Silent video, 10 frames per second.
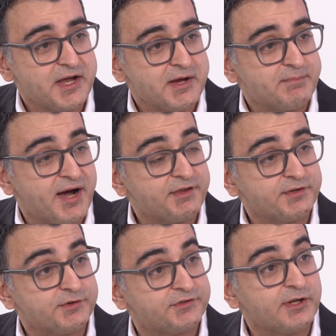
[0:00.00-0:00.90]
But as
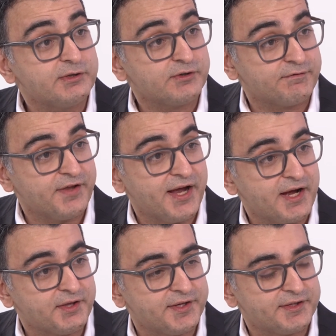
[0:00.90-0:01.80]
a result of that,
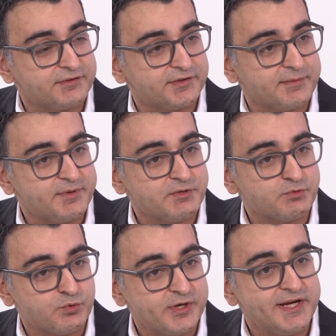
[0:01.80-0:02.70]
I think it's going to be
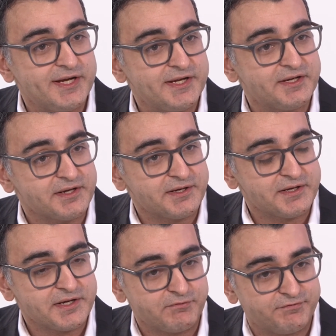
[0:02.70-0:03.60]
really
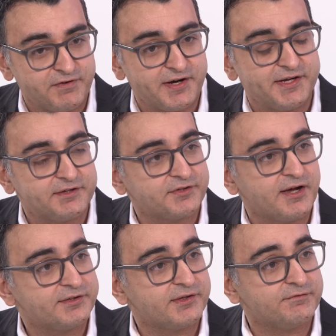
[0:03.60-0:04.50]
very
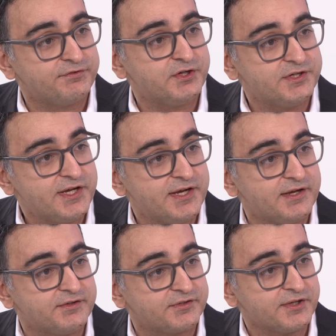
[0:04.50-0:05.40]
exciting few
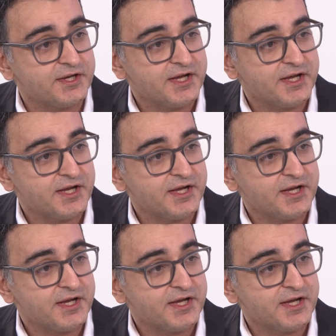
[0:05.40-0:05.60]
years